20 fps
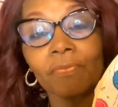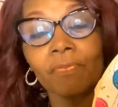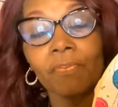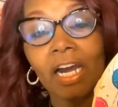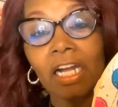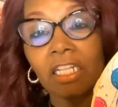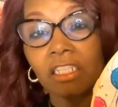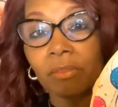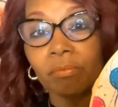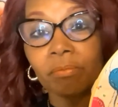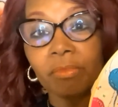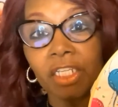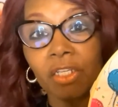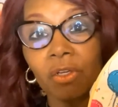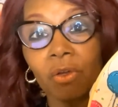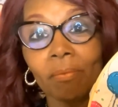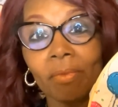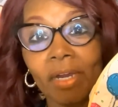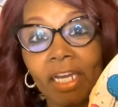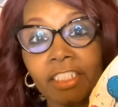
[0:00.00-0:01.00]
follow
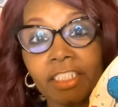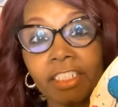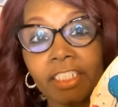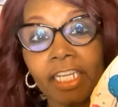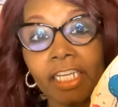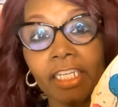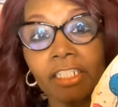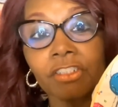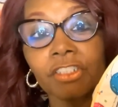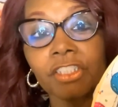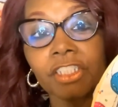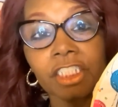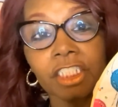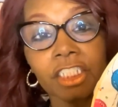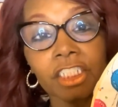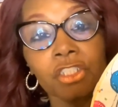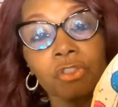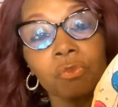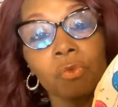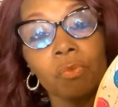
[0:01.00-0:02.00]
me on my channel,
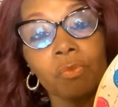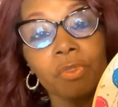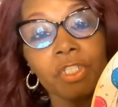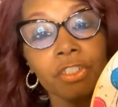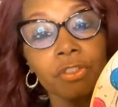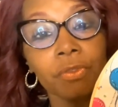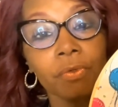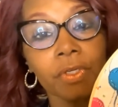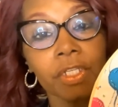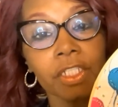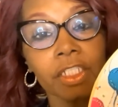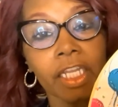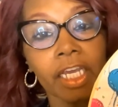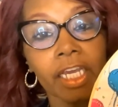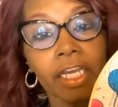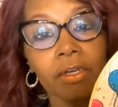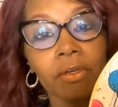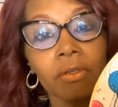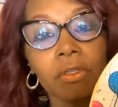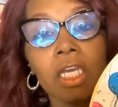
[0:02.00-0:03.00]
this is what we're doing
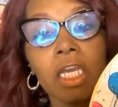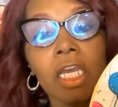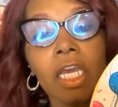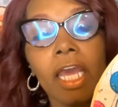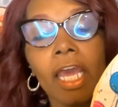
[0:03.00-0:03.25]
now.